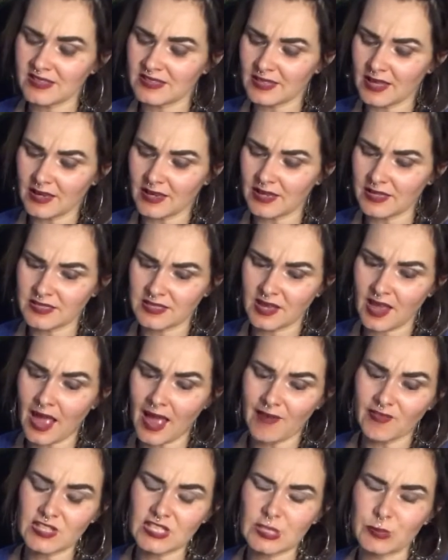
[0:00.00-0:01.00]
that need to
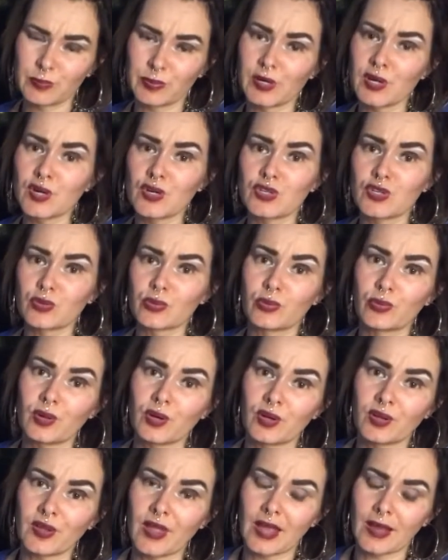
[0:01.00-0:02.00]
have a
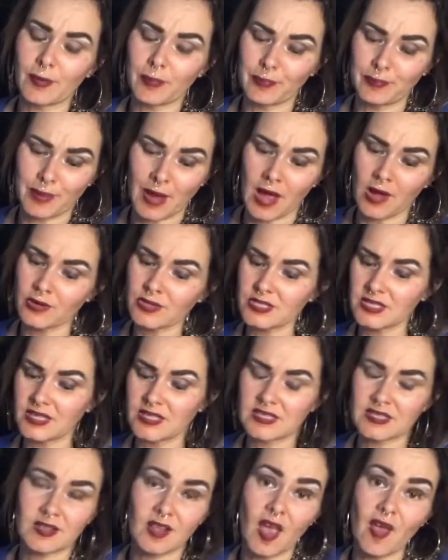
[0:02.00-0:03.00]
spiritual, like
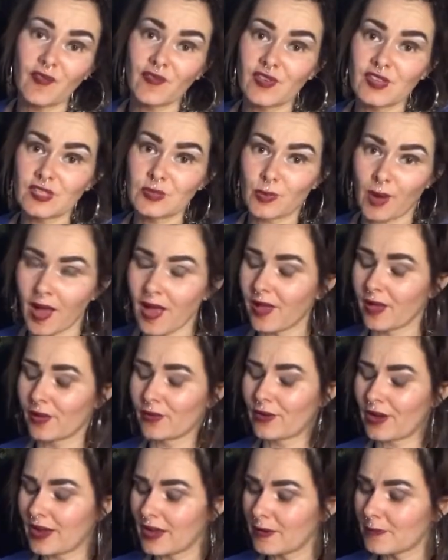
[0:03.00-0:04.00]
bounteous life as well,
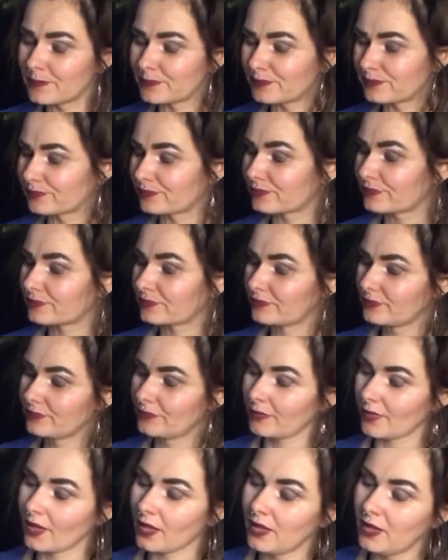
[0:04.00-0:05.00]
right?
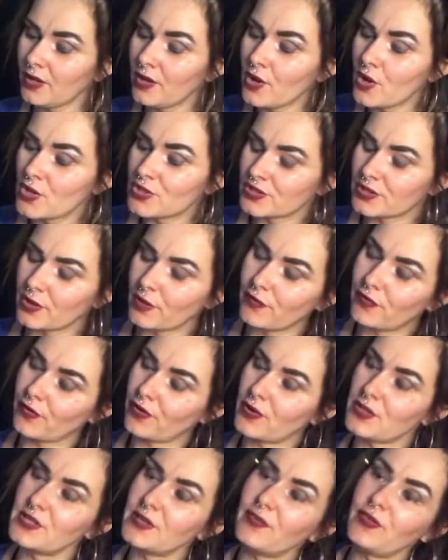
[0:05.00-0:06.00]
So for
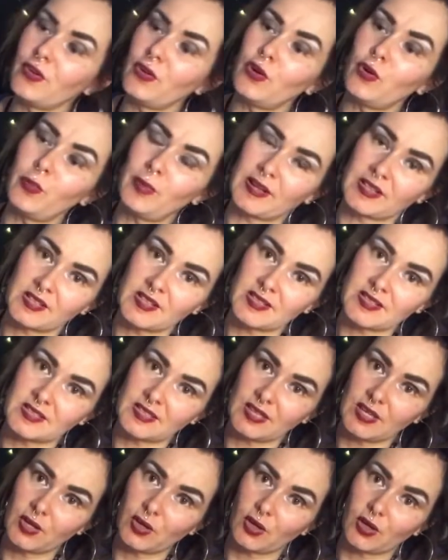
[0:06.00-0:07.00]
those of you who picked the
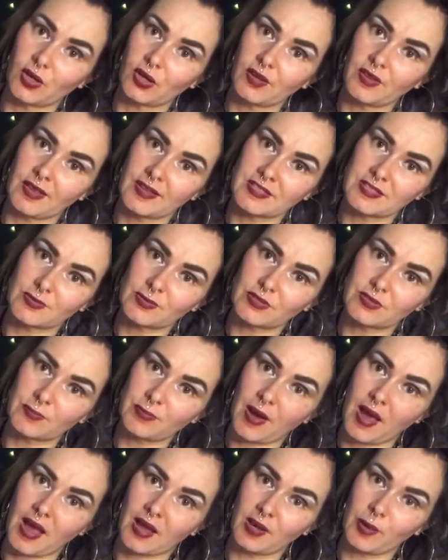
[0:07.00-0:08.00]
seagull, this was
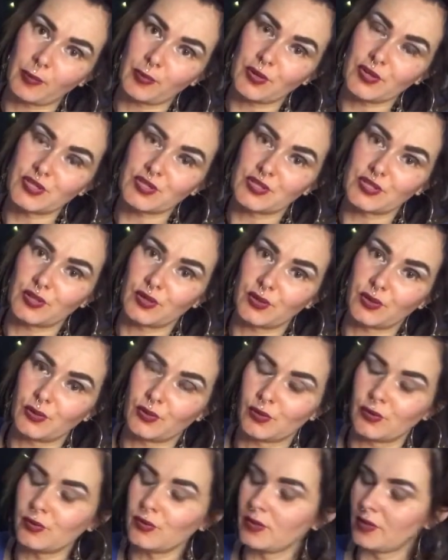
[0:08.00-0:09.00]
pile number
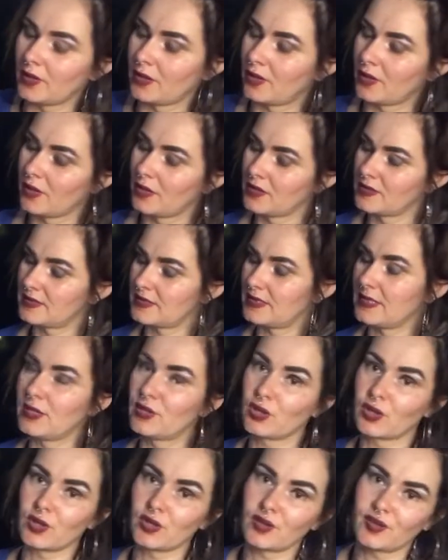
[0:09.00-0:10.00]
2,
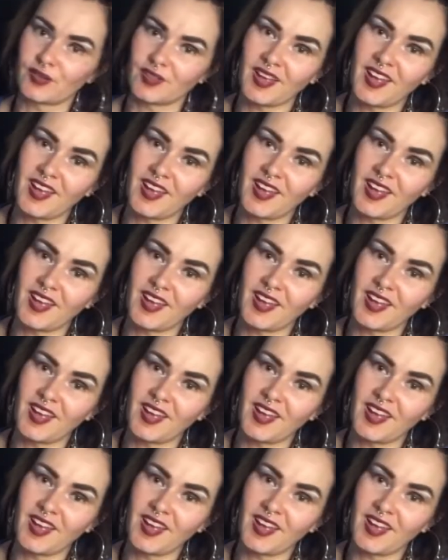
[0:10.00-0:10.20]
seagull